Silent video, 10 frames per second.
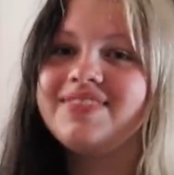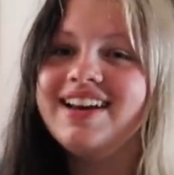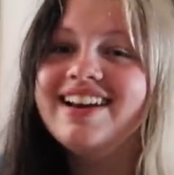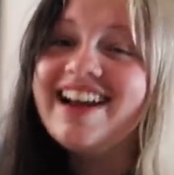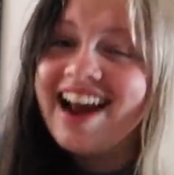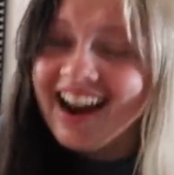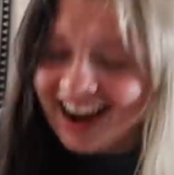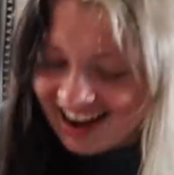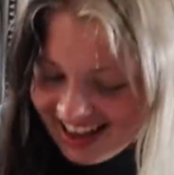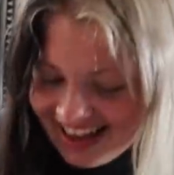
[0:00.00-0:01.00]

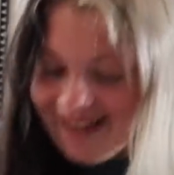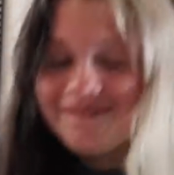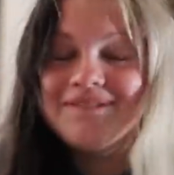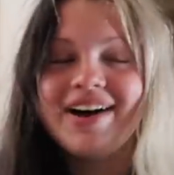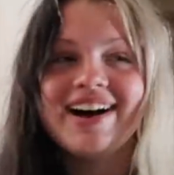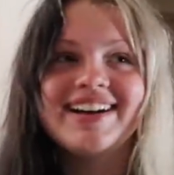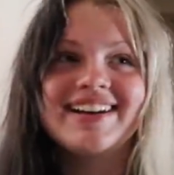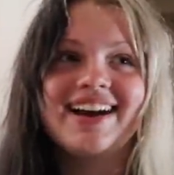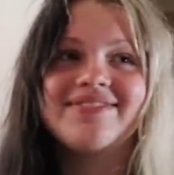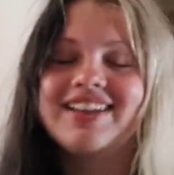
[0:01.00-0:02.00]
but,
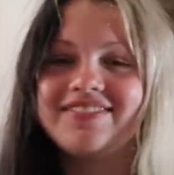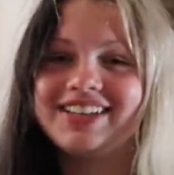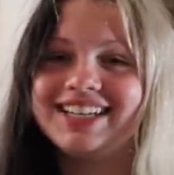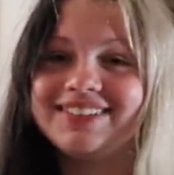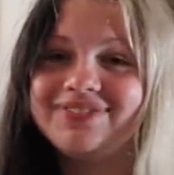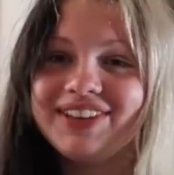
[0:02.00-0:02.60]
I'm, um, I'm kidding.